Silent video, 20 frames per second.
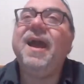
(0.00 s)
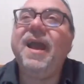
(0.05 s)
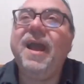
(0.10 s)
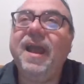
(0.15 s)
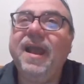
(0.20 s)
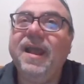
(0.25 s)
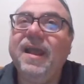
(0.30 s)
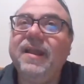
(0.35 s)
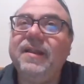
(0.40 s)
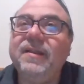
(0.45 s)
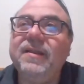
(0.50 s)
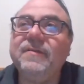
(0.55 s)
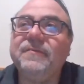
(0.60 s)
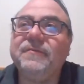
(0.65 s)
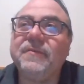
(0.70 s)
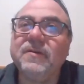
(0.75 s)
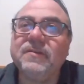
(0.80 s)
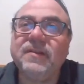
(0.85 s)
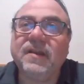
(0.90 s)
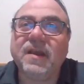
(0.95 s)
And
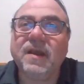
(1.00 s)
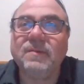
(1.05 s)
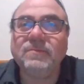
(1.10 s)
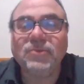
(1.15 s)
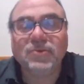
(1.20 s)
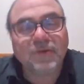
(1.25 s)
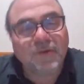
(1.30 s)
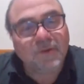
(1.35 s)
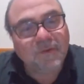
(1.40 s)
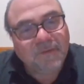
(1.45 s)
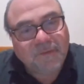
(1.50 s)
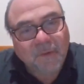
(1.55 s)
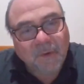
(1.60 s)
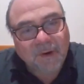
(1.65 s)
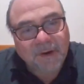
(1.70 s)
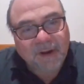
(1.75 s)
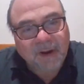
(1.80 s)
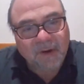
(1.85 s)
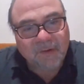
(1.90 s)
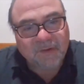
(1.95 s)
for it to come true
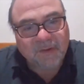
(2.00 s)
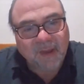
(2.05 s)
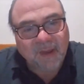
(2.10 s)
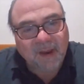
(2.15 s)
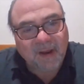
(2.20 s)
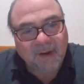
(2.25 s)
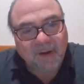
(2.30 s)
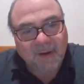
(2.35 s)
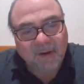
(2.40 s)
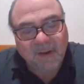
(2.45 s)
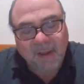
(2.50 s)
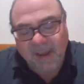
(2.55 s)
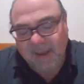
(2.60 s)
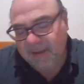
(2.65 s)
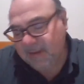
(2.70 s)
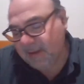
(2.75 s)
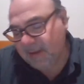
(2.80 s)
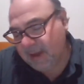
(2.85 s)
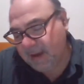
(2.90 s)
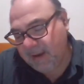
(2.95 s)
4 years later
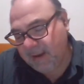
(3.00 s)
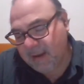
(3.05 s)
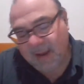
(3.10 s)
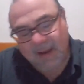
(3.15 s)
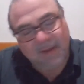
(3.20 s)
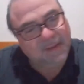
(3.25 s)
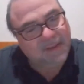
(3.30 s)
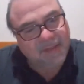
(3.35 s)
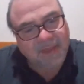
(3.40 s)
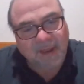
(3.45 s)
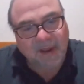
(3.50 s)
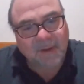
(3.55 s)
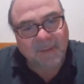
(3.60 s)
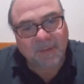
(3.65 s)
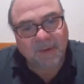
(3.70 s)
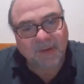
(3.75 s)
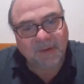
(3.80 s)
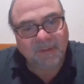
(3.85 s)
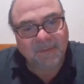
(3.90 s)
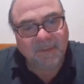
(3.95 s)
is like
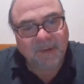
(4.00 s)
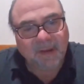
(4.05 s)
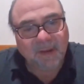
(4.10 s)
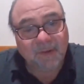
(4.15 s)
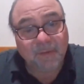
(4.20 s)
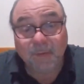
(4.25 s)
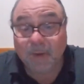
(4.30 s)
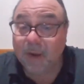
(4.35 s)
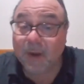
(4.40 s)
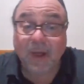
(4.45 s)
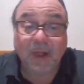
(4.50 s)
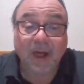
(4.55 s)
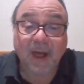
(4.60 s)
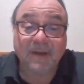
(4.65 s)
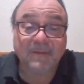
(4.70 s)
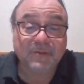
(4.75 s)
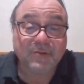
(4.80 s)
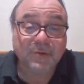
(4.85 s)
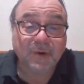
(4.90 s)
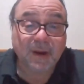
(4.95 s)
unthinkable, because we all
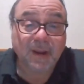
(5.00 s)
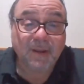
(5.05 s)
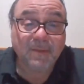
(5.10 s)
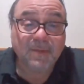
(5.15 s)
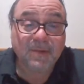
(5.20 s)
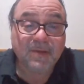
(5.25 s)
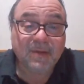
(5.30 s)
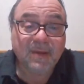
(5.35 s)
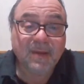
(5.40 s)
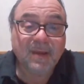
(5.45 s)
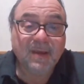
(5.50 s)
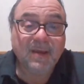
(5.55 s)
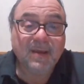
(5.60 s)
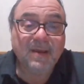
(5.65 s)
have dreams,